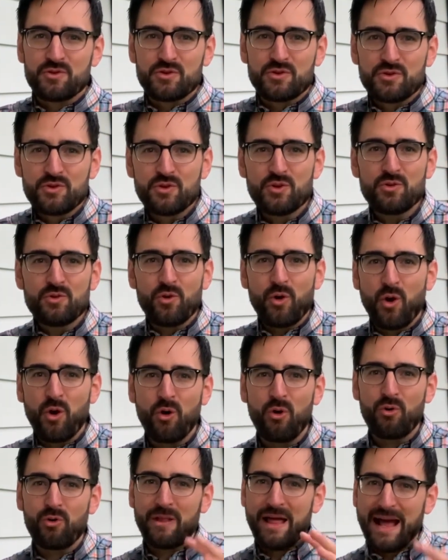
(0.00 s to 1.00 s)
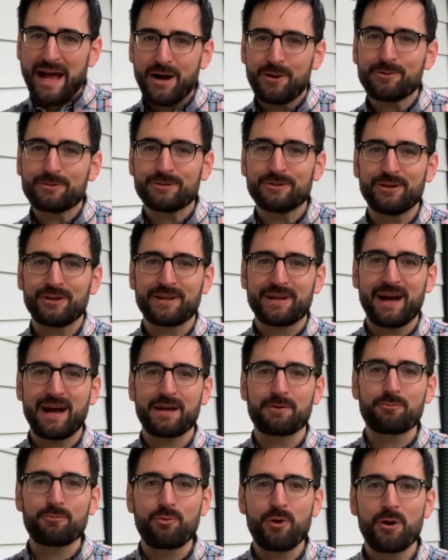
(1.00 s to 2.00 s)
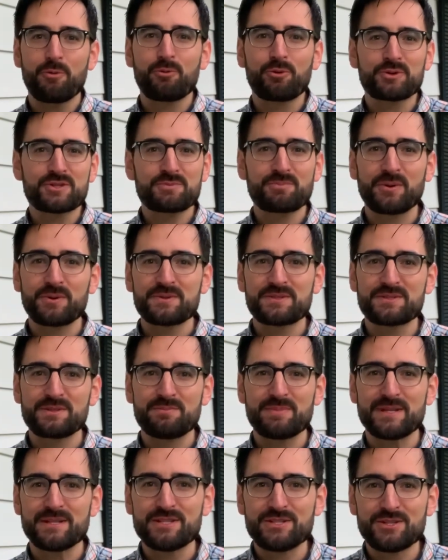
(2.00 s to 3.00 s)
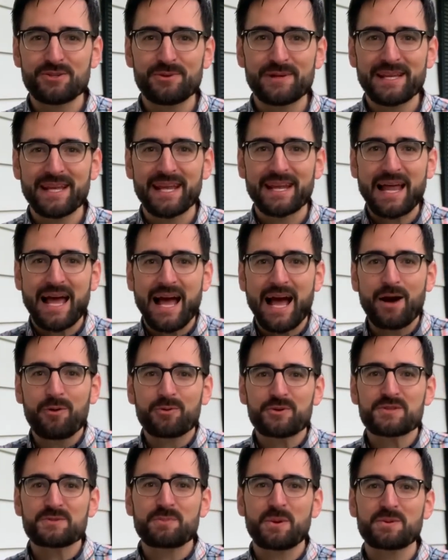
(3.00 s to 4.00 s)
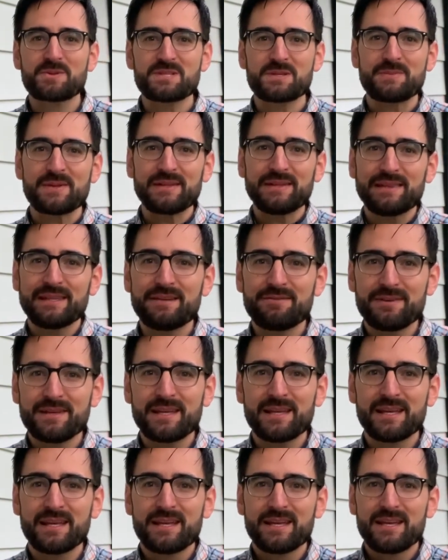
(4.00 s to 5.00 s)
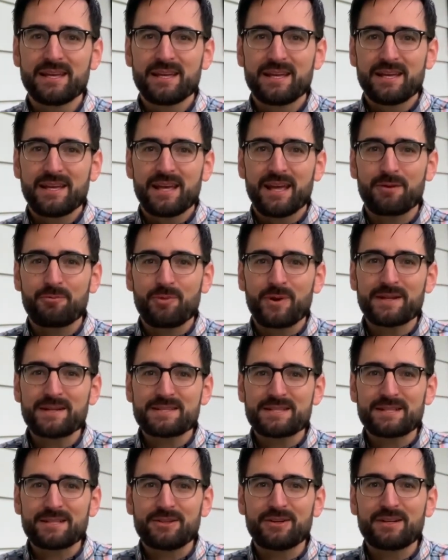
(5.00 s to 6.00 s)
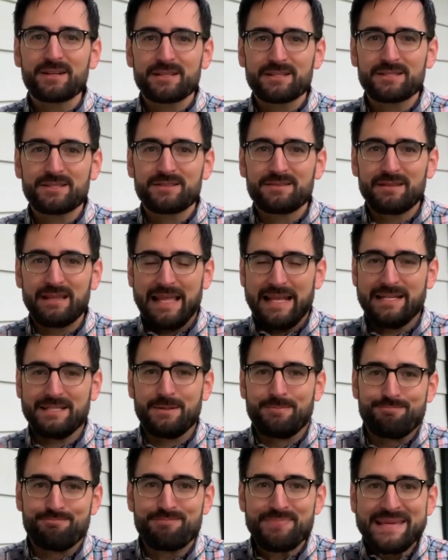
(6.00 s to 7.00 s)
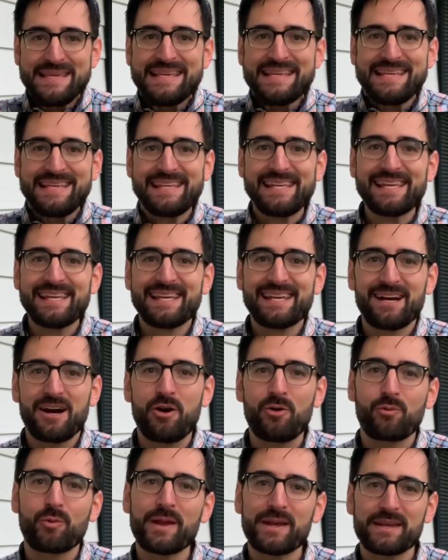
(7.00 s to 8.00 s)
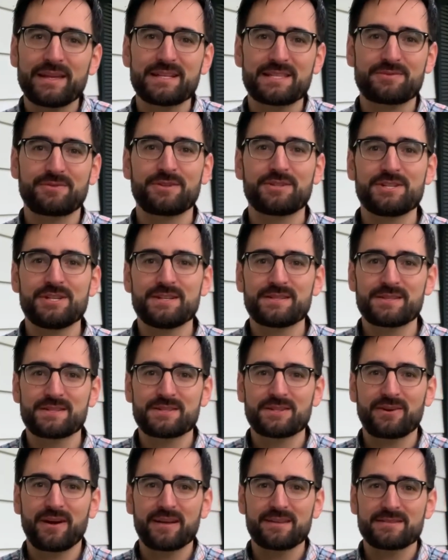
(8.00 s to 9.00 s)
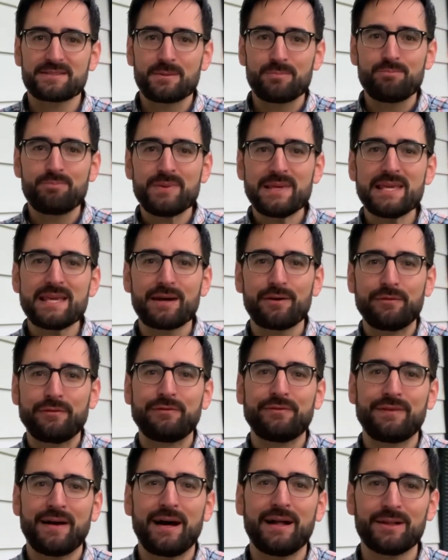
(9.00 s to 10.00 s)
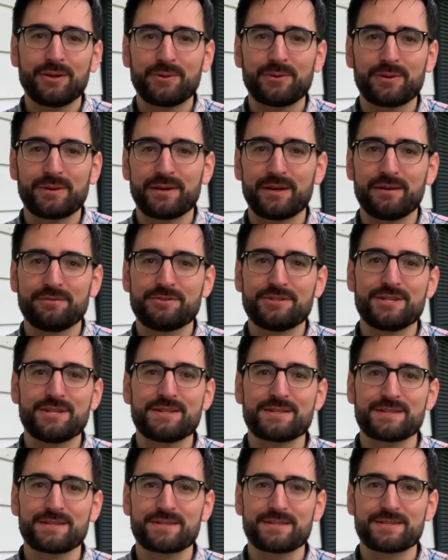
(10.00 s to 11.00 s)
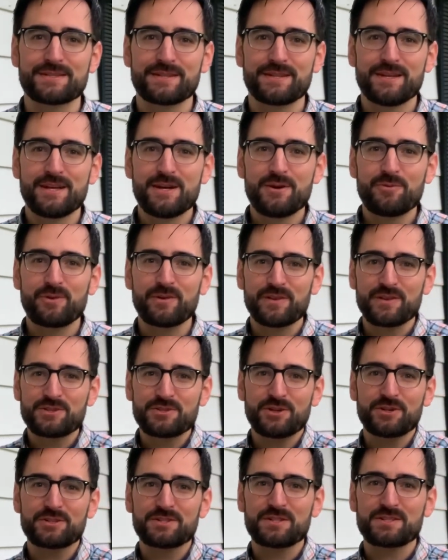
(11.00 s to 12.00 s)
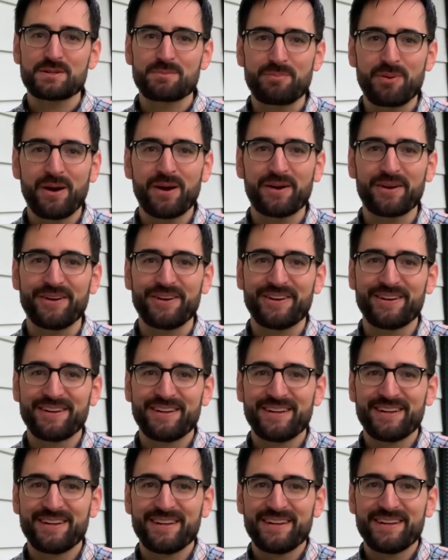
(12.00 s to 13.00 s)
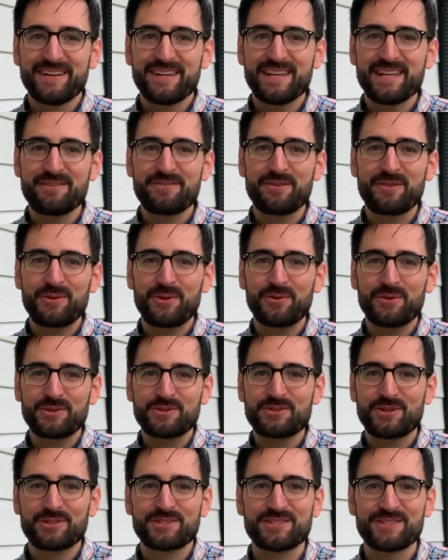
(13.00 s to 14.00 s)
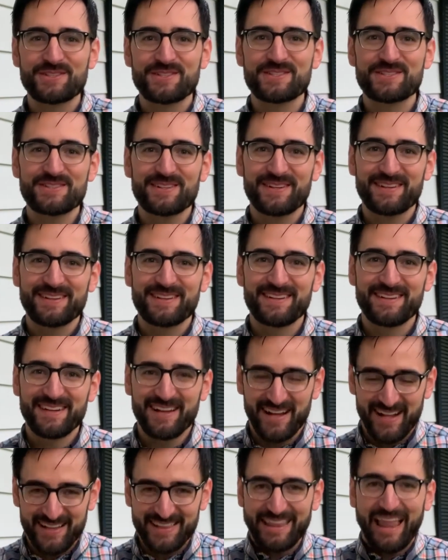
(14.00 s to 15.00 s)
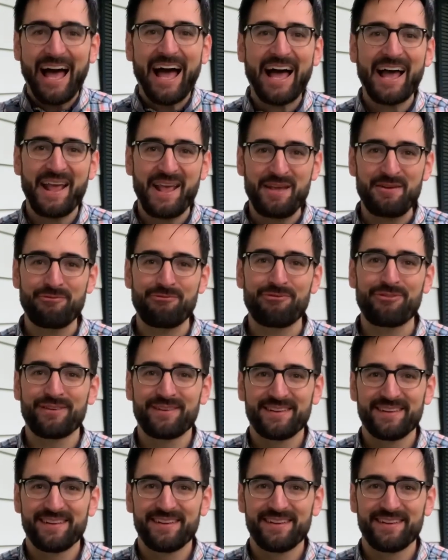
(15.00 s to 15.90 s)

new whole outlook on what we're supposed to be doing and how we're supposed to be living and what does it look like to be a witness for Jesus Christ, to be a follower of Jesus when the church is apart, even though the church is alive.